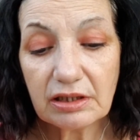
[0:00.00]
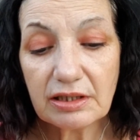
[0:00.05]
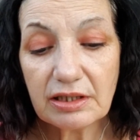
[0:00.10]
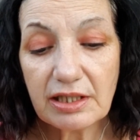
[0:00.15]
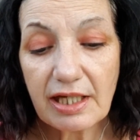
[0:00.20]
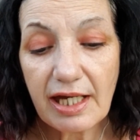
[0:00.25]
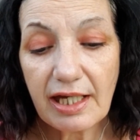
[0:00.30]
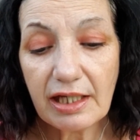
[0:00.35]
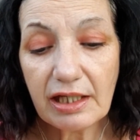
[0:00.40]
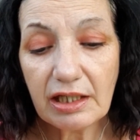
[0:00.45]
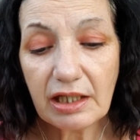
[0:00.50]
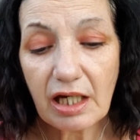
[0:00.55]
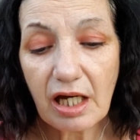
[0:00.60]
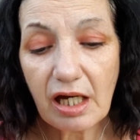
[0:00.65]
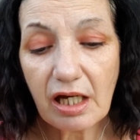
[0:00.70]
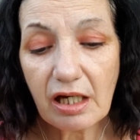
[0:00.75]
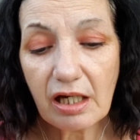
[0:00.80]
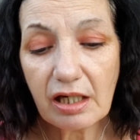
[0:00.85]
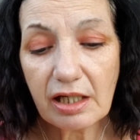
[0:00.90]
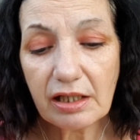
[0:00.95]
They
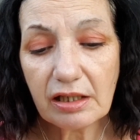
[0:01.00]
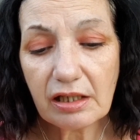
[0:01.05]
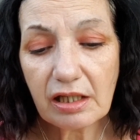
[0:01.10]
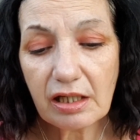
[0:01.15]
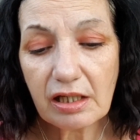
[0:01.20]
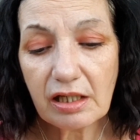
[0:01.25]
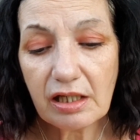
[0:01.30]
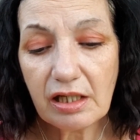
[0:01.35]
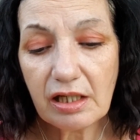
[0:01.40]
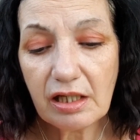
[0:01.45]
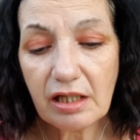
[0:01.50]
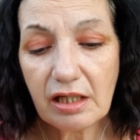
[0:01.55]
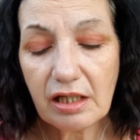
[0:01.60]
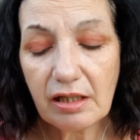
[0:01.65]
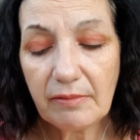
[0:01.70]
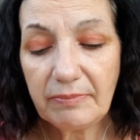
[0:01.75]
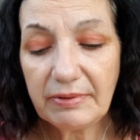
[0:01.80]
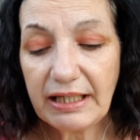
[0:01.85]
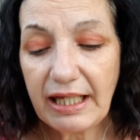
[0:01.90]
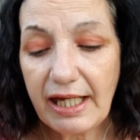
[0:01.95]
are
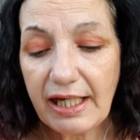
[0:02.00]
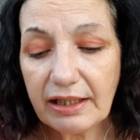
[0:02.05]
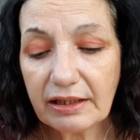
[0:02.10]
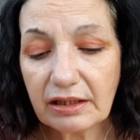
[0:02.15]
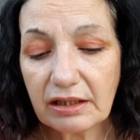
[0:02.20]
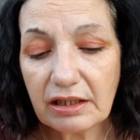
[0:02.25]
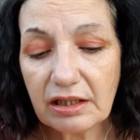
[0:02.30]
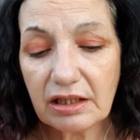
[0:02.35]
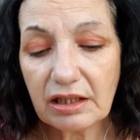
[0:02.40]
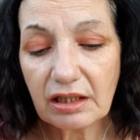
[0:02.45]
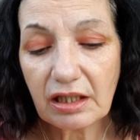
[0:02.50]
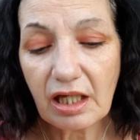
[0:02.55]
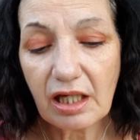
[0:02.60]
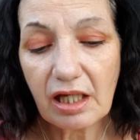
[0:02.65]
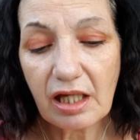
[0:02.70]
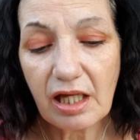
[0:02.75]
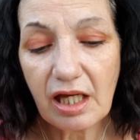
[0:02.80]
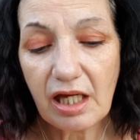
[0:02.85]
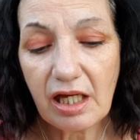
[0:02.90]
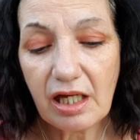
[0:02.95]
black,
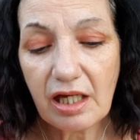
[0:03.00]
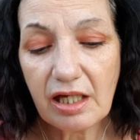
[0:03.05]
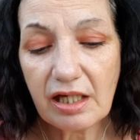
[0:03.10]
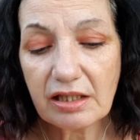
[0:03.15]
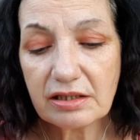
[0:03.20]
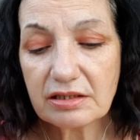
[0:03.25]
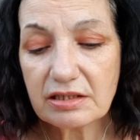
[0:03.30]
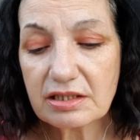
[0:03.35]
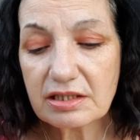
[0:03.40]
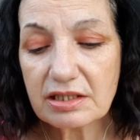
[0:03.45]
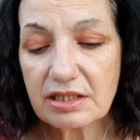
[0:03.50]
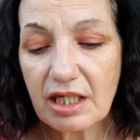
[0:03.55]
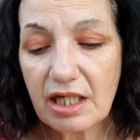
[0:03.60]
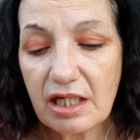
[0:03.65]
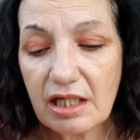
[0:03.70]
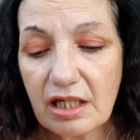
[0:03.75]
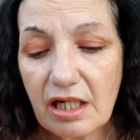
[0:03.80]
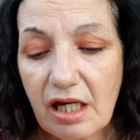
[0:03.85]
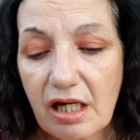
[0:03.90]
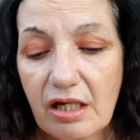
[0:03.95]
and
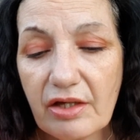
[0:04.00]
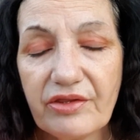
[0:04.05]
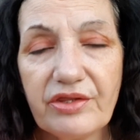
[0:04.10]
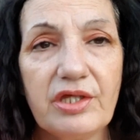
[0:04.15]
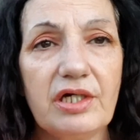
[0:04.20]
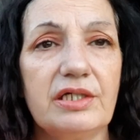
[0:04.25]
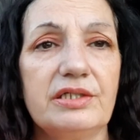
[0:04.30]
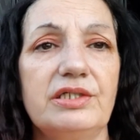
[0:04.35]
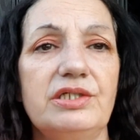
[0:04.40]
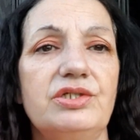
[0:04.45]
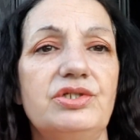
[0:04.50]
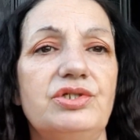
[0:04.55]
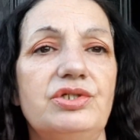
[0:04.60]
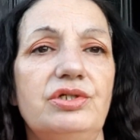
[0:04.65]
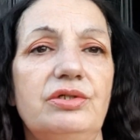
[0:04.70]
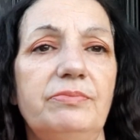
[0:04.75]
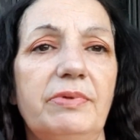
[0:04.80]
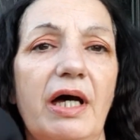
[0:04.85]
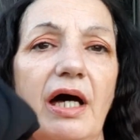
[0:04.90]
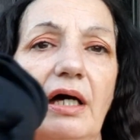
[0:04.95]
they are
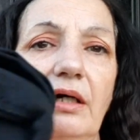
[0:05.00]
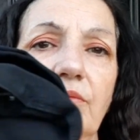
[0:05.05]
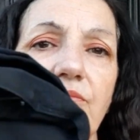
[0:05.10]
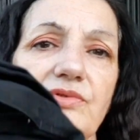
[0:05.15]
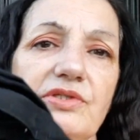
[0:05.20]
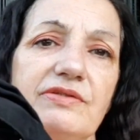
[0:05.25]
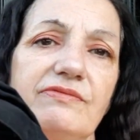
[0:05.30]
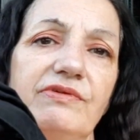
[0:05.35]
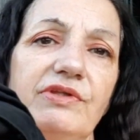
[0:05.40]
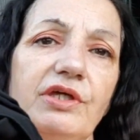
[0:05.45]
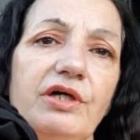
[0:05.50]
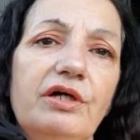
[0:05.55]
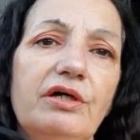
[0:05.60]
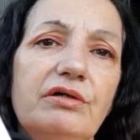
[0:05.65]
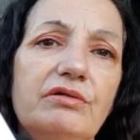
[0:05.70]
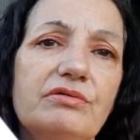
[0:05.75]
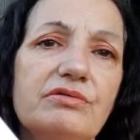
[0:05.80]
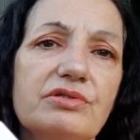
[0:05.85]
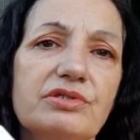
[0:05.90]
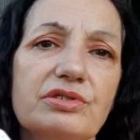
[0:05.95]
£32 for
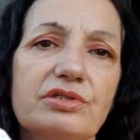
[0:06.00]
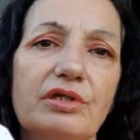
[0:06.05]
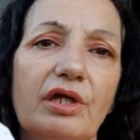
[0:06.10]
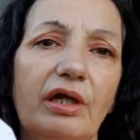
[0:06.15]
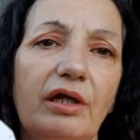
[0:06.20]
those.